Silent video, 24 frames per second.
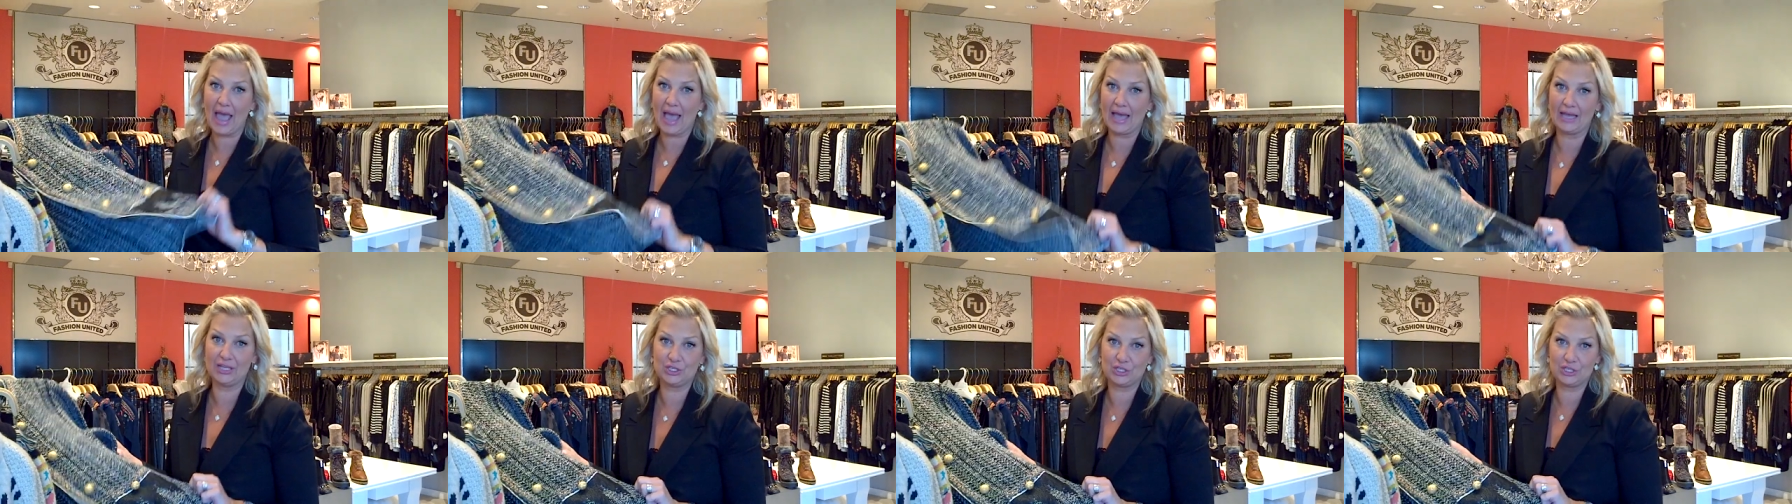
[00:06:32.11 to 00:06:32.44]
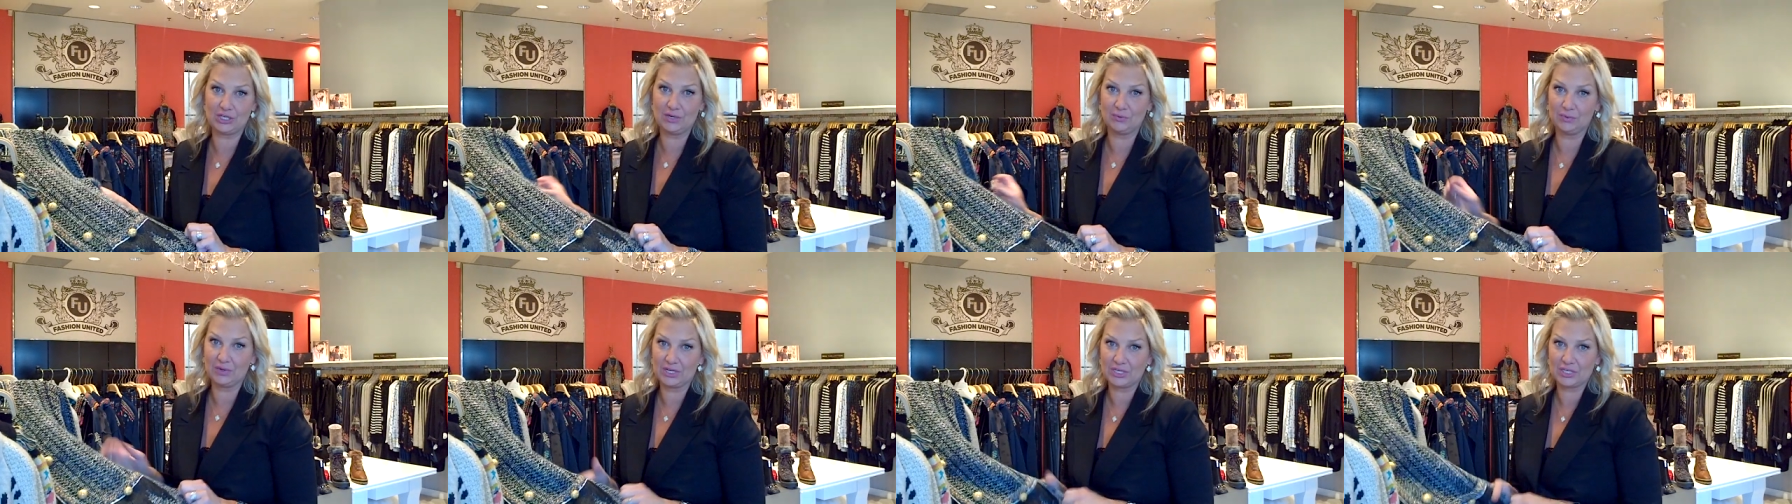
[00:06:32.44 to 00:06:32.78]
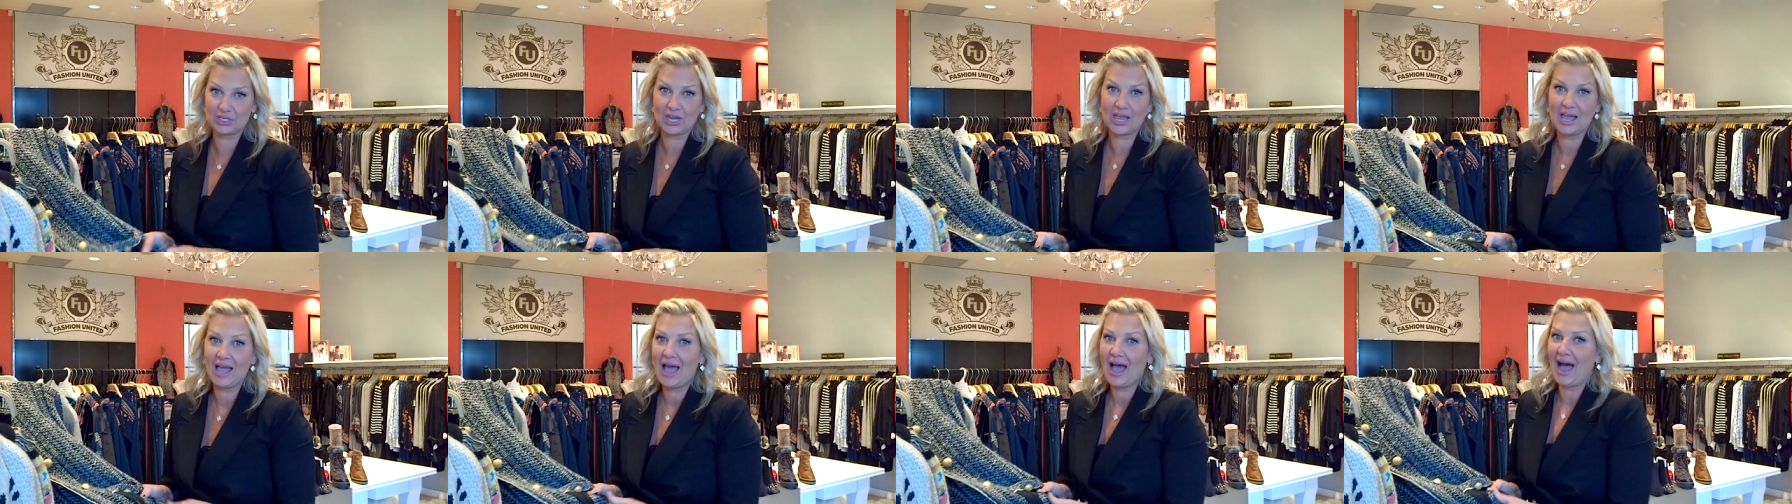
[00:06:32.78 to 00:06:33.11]
edgy, which
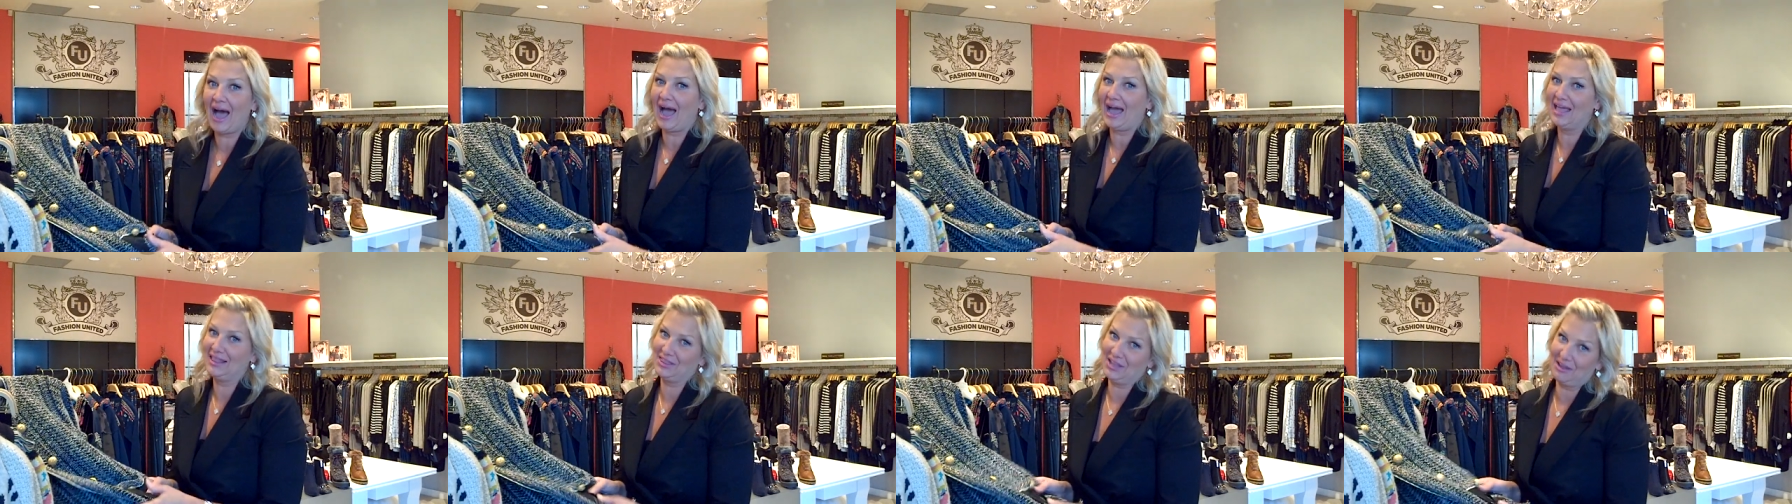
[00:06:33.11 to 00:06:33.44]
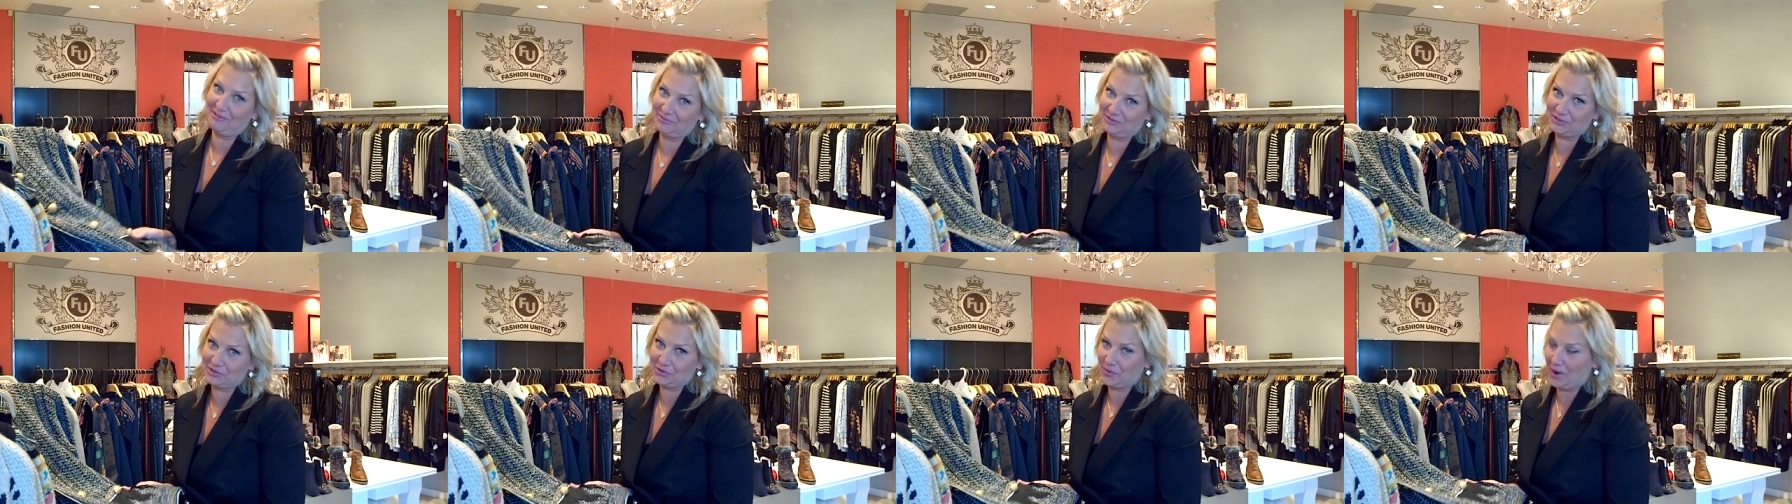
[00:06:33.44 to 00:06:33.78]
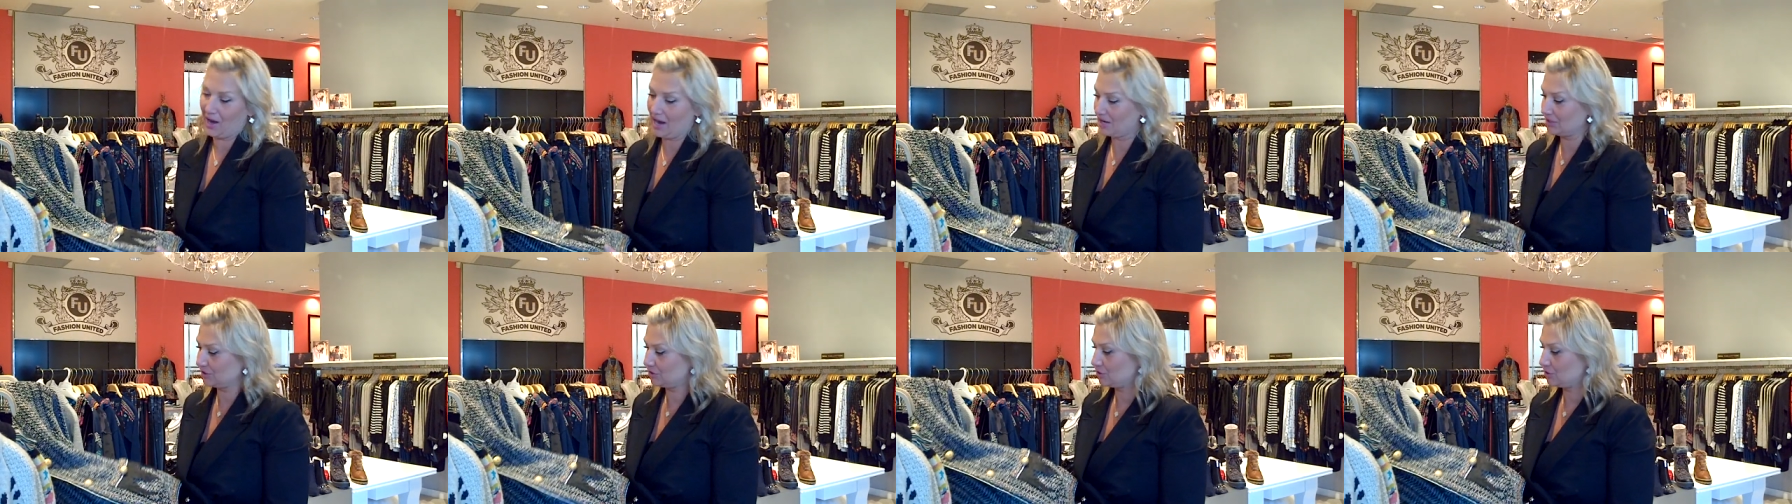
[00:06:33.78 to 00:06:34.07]
I love to wear.